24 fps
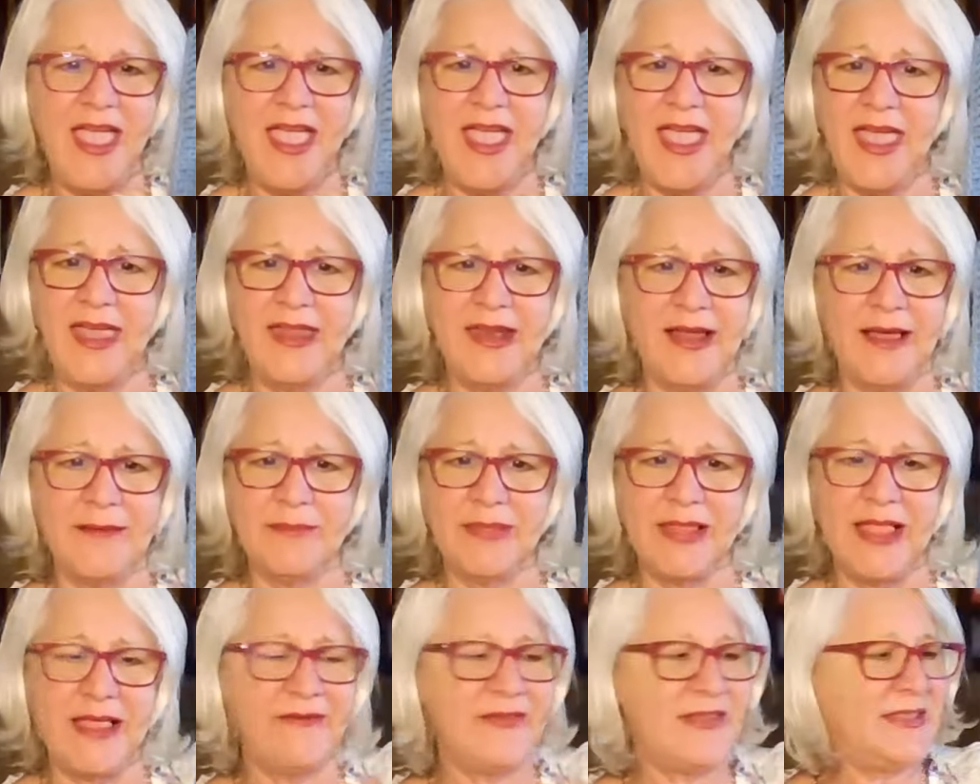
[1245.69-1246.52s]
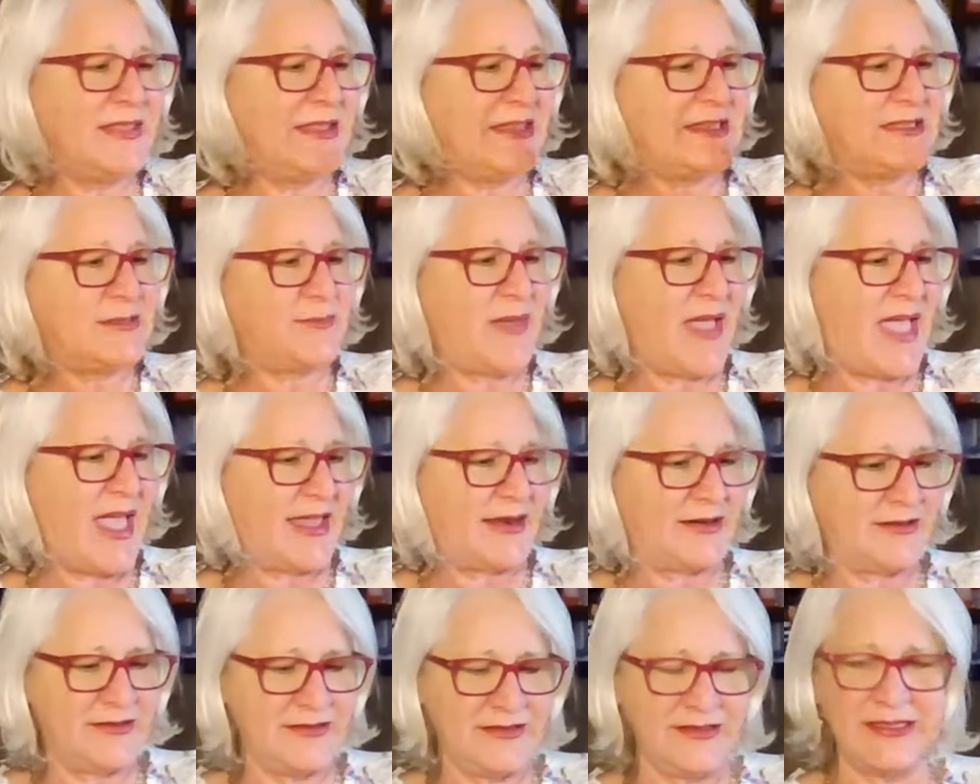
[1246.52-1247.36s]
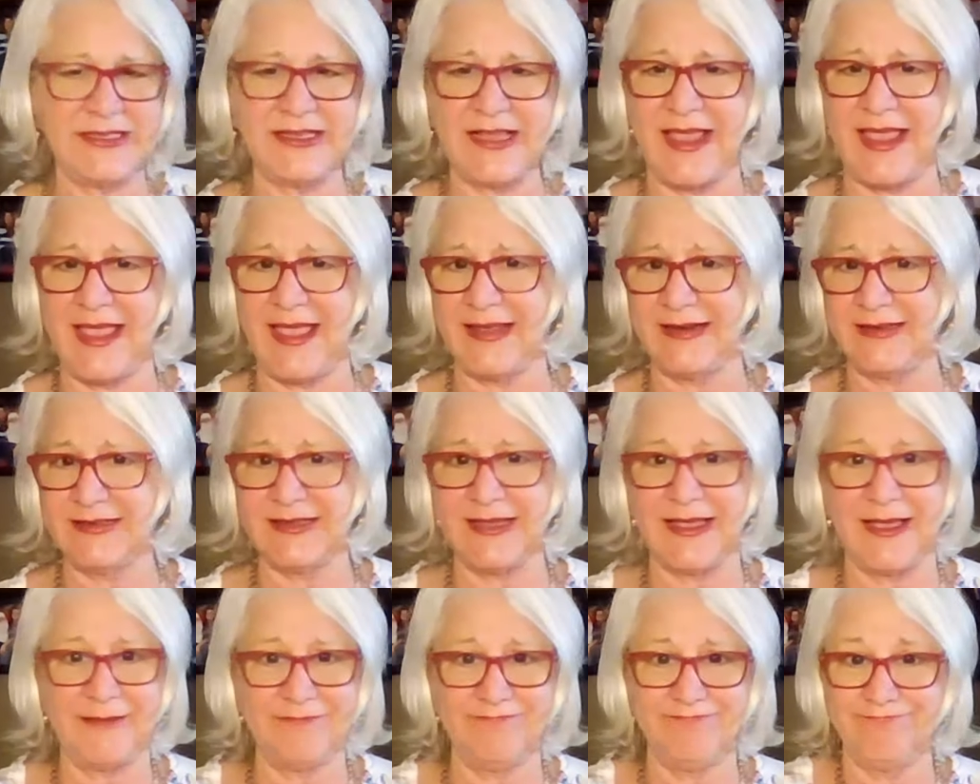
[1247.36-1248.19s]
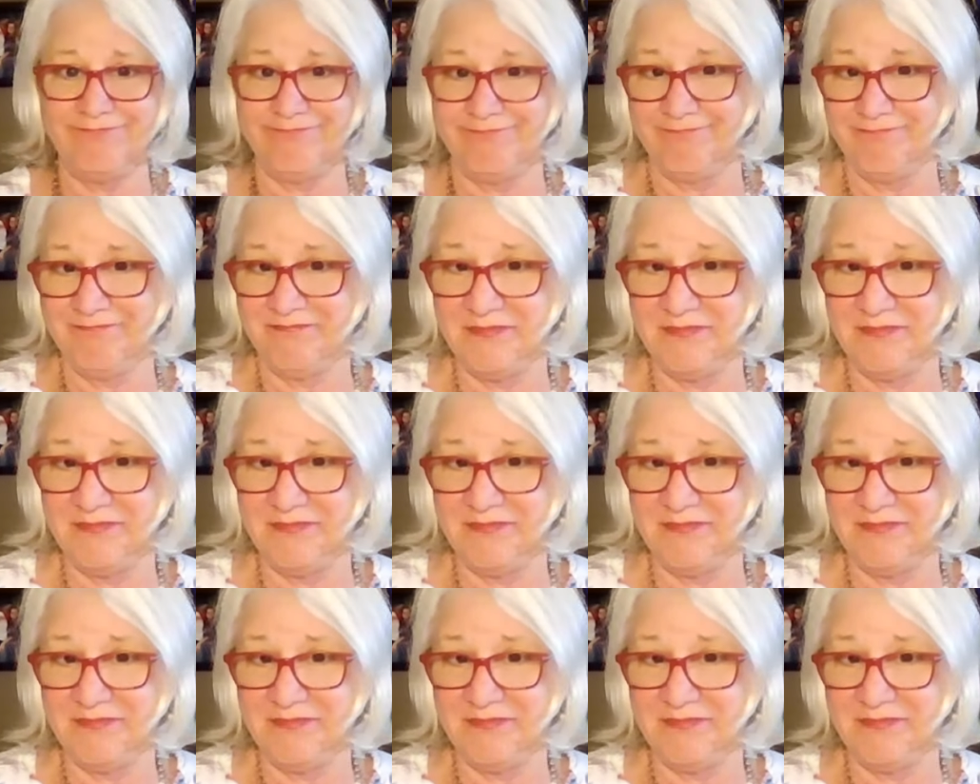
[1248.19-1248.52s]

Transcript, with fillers: And I'm loving these patterns, and um,